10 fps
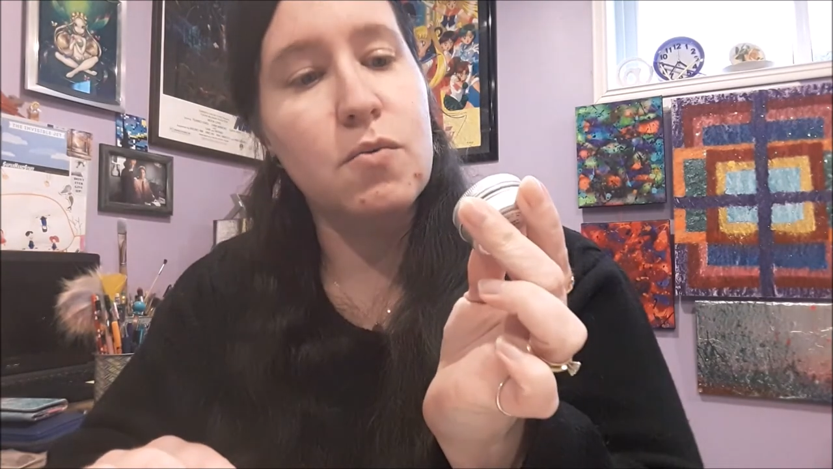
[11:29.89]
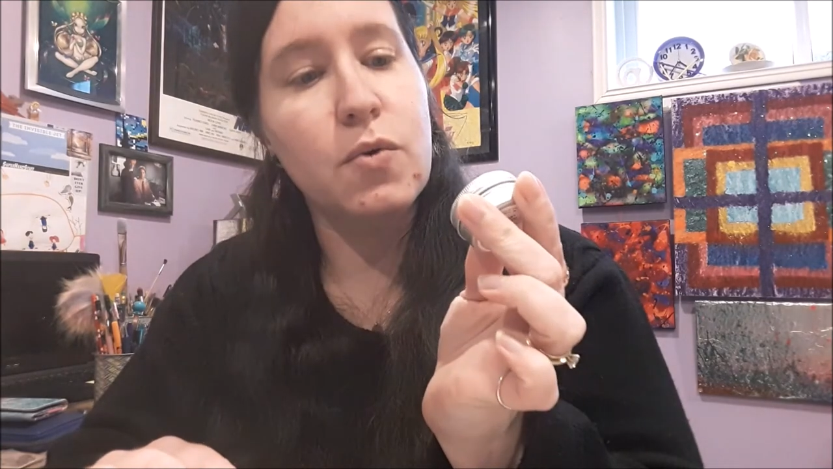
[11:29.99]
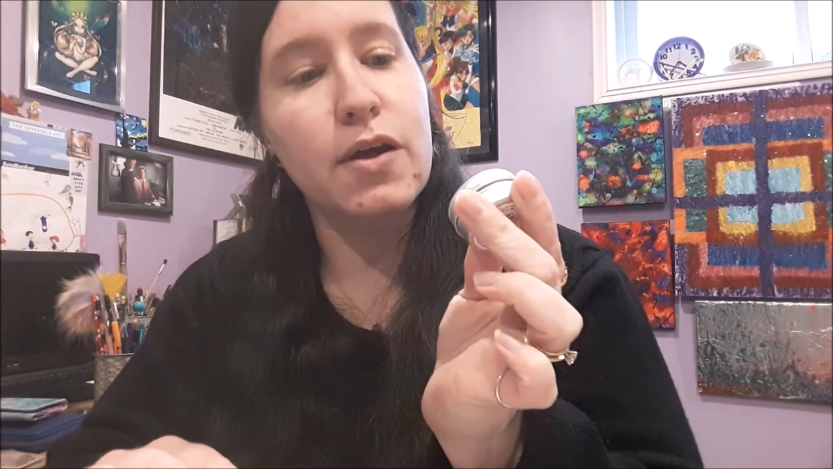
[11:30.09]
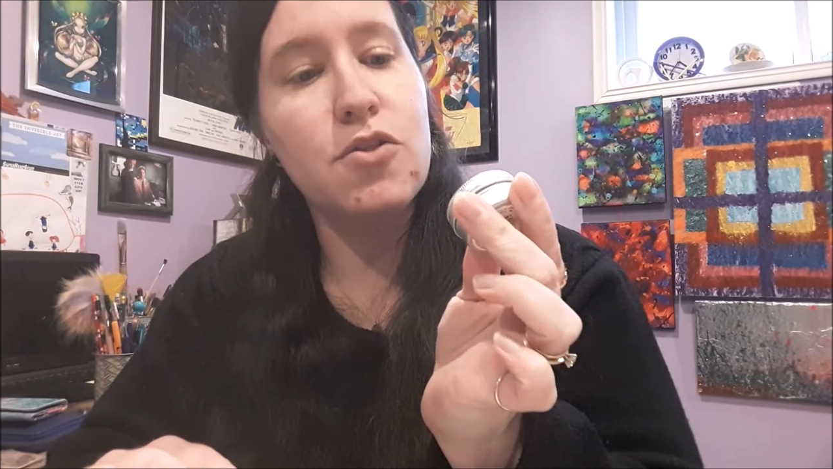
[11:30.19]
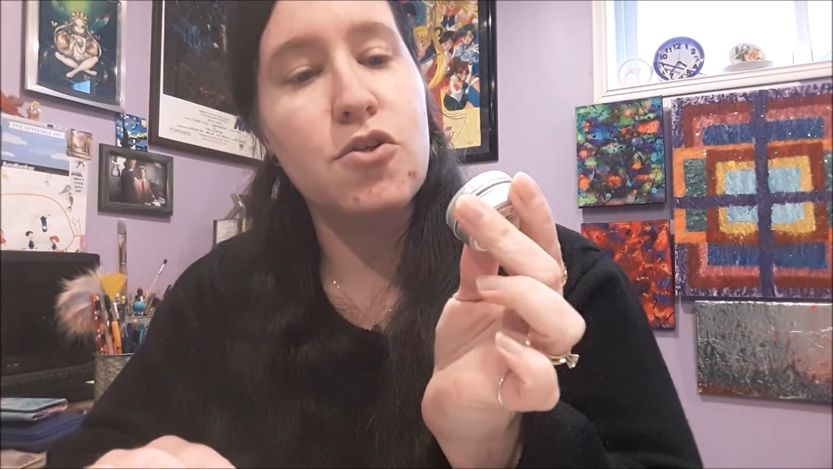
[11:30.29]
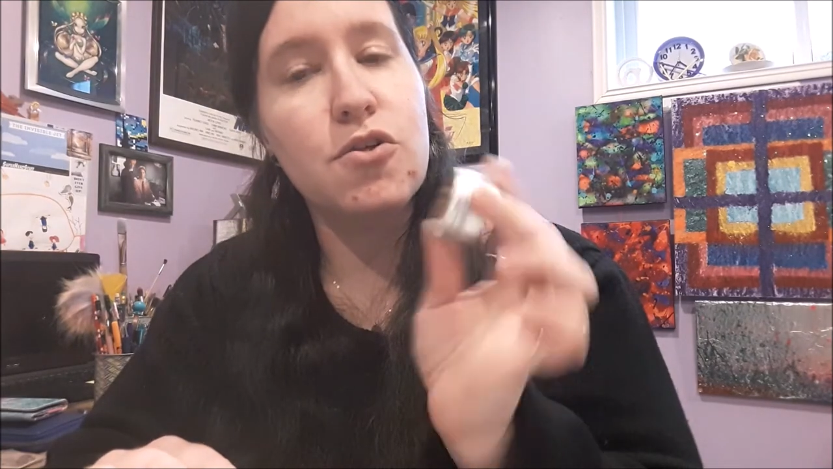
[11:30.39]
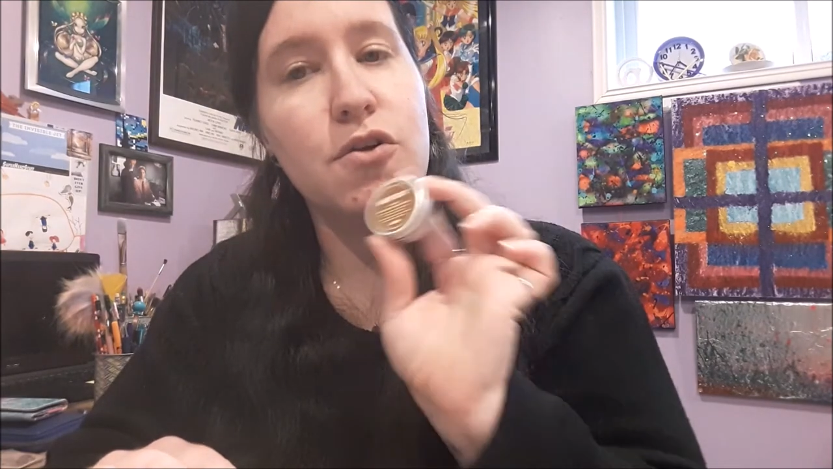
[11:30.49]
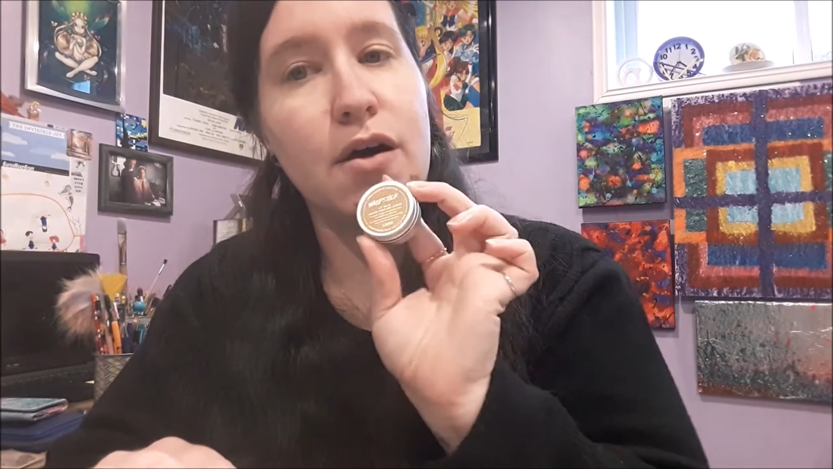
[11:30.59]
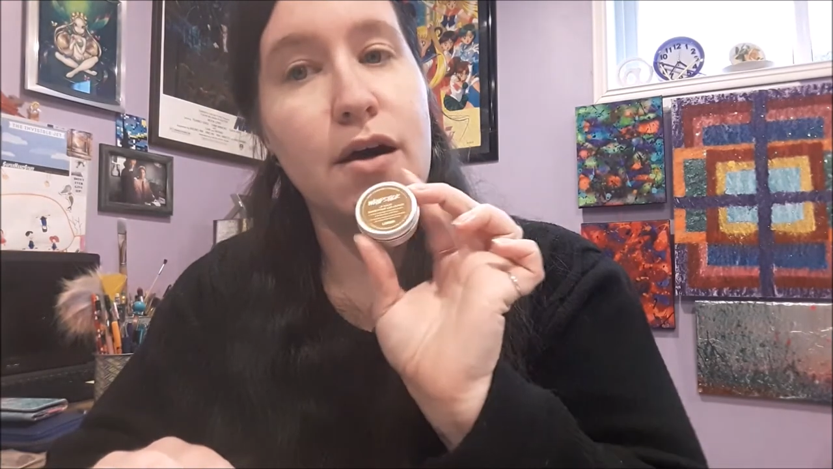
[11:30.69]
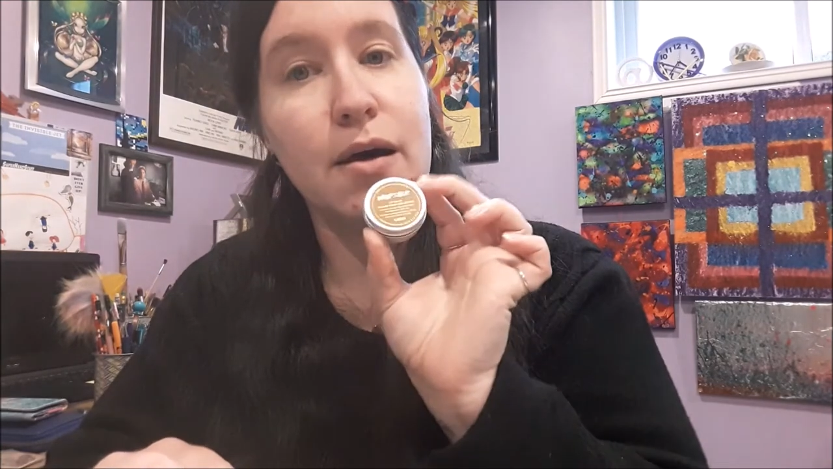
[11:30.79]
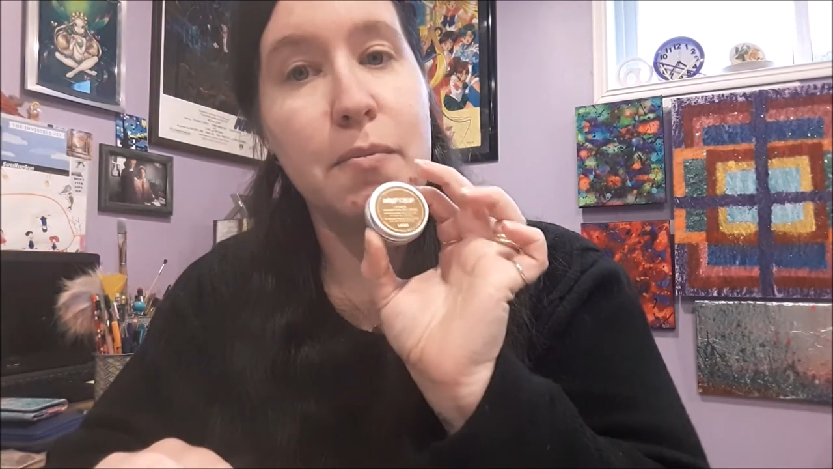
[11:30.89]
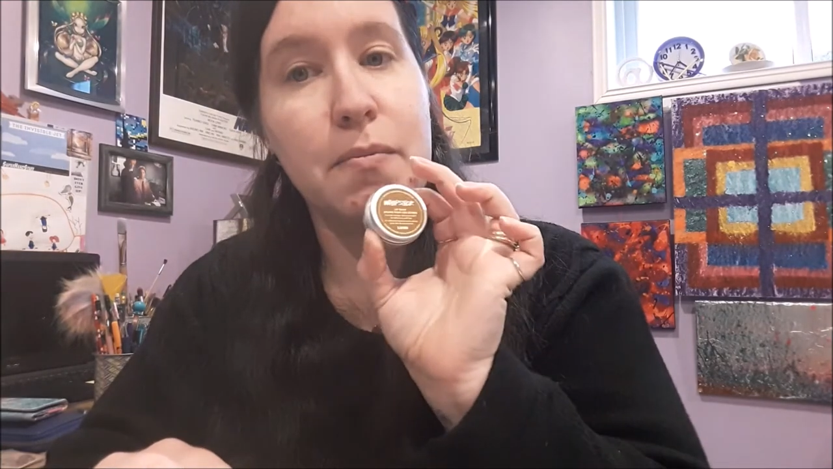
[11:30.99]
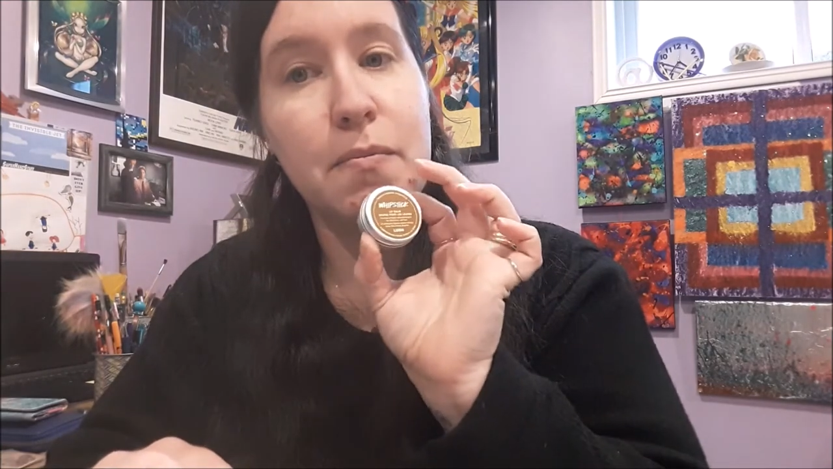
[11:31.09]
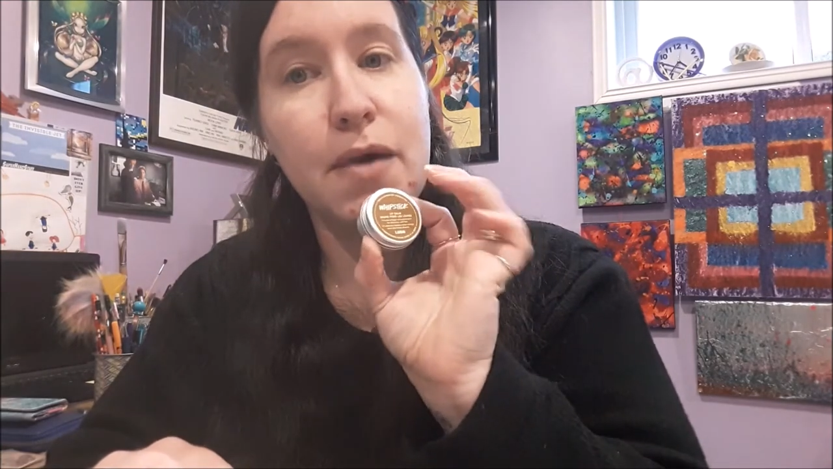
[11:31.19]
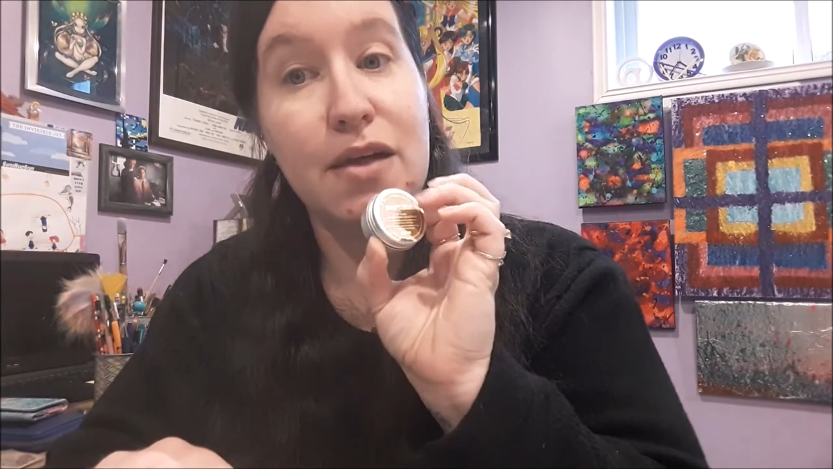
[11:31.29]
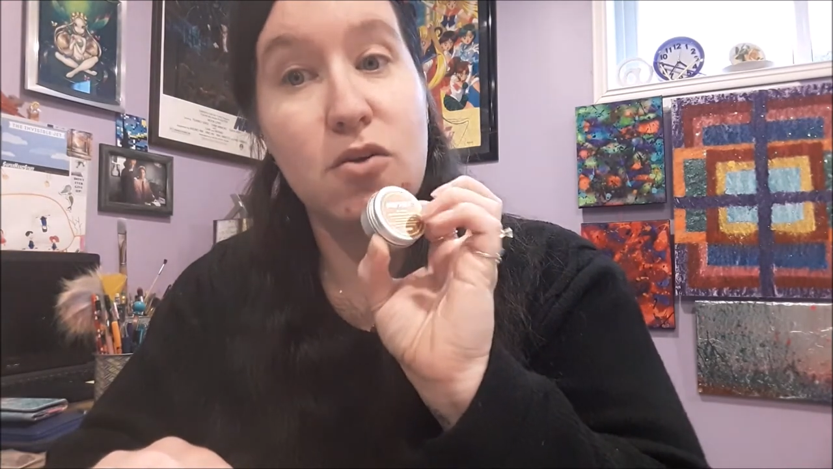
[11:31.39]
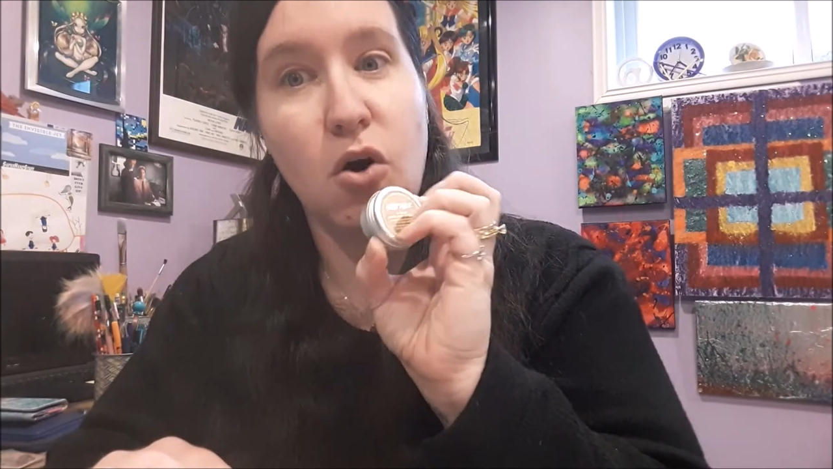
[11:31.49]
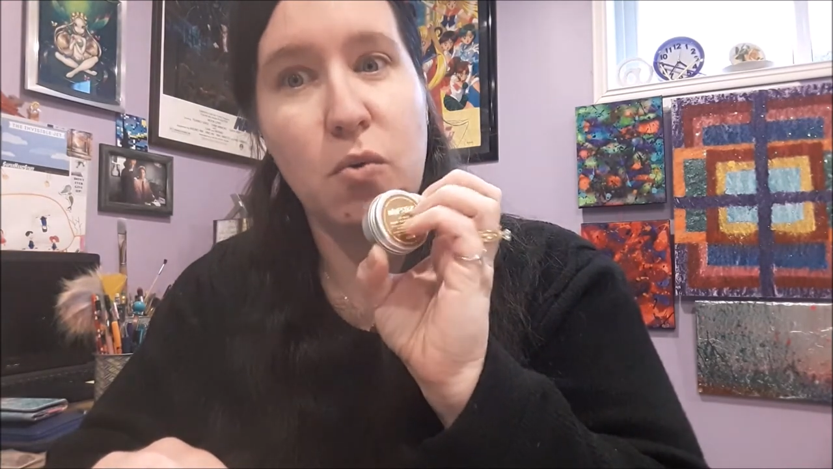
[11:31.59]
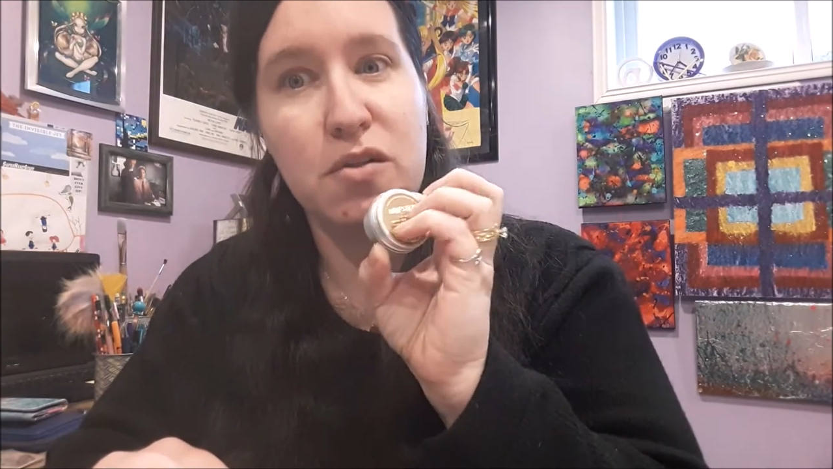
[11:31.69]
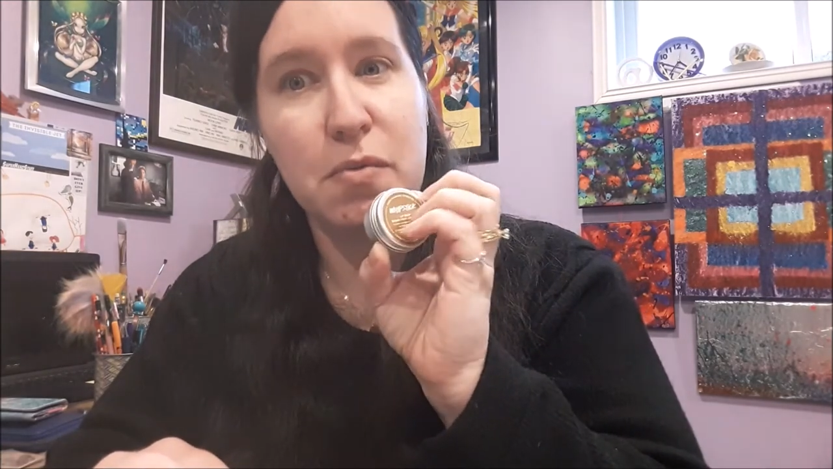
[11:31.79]
which um, has
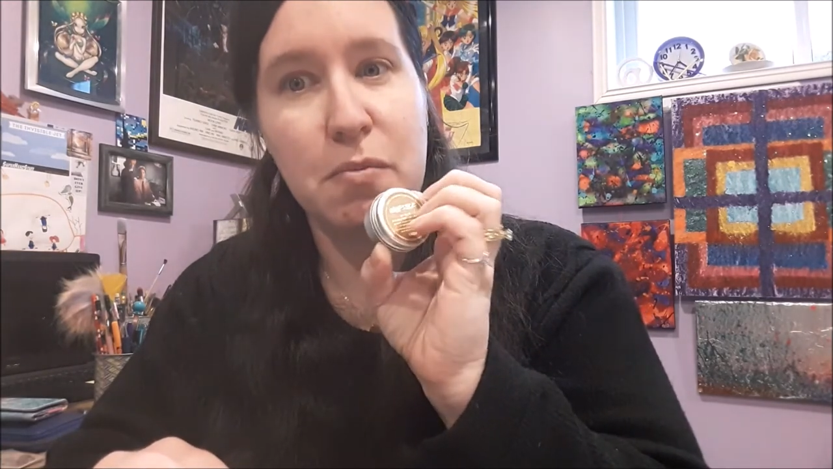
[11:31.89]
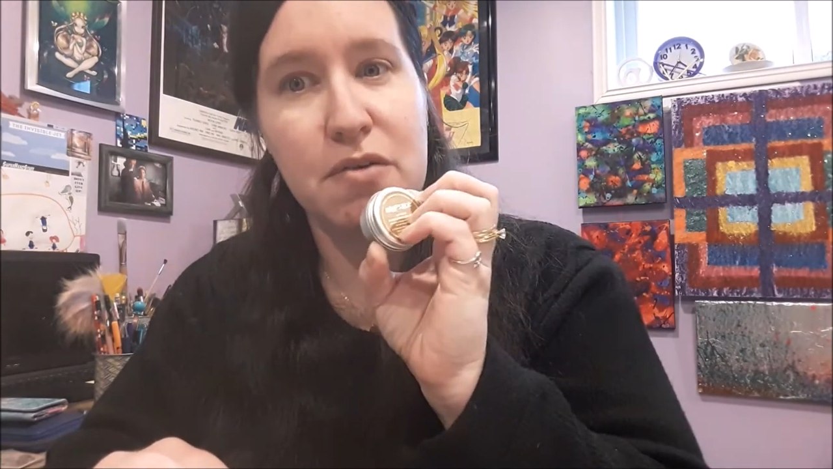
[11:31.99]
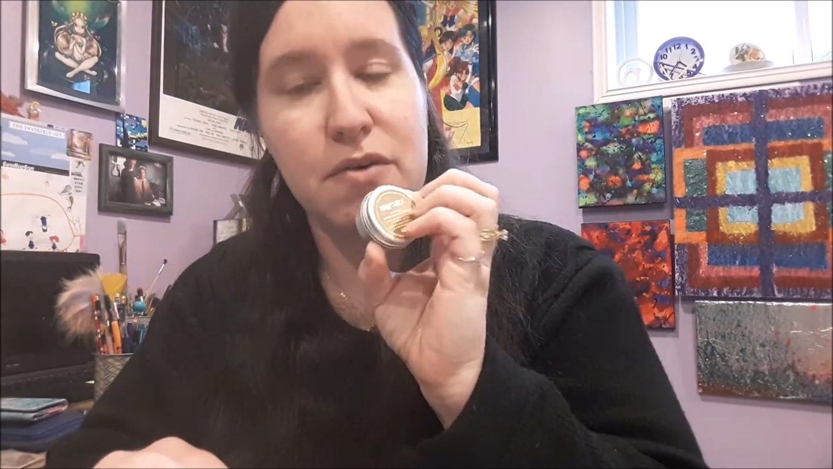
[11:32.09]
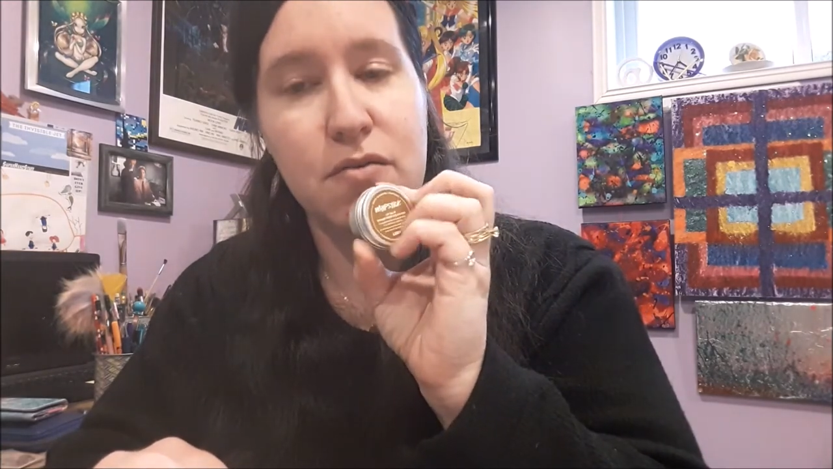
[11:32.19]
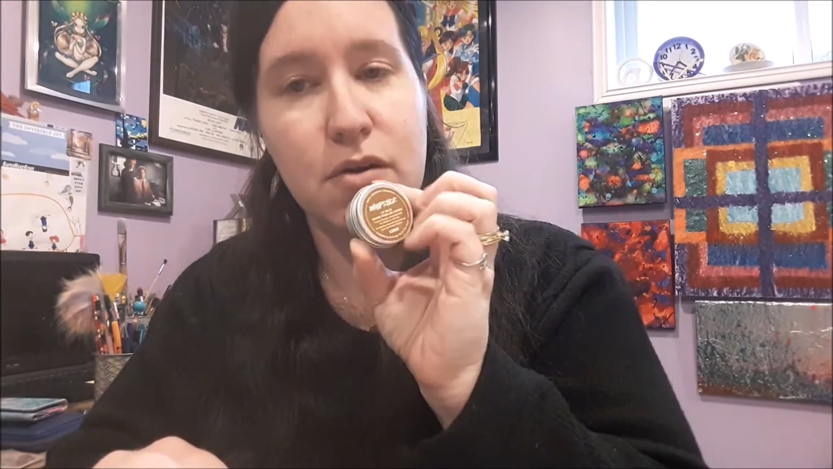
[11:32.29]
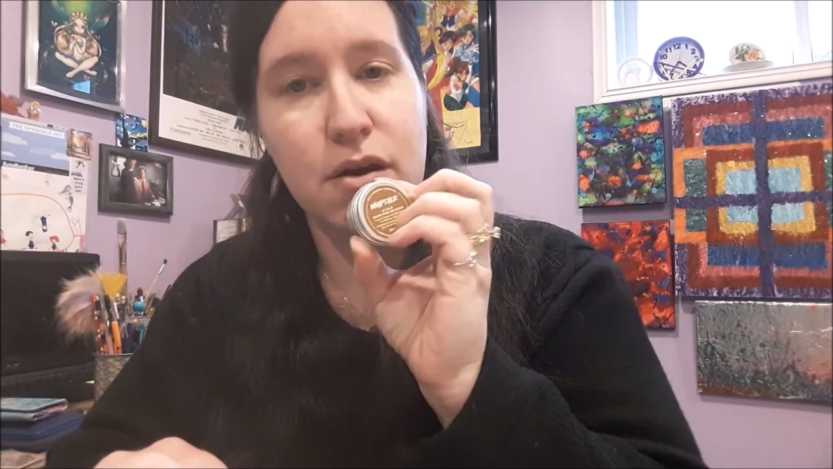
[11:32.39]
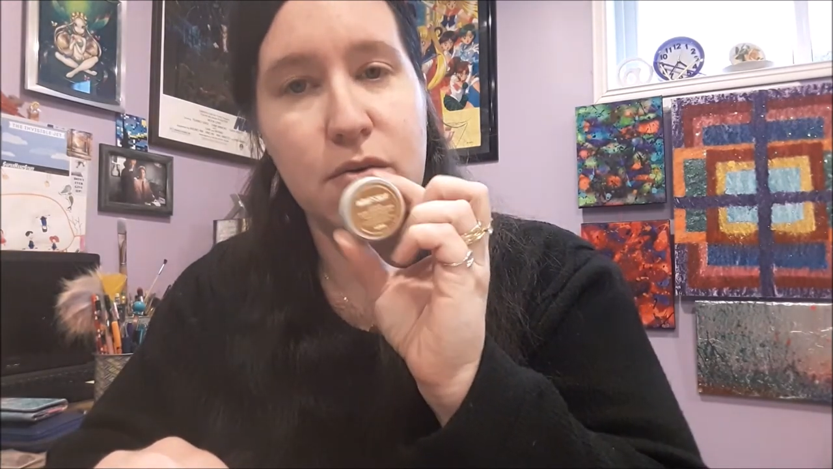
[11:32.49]
always been my favorite.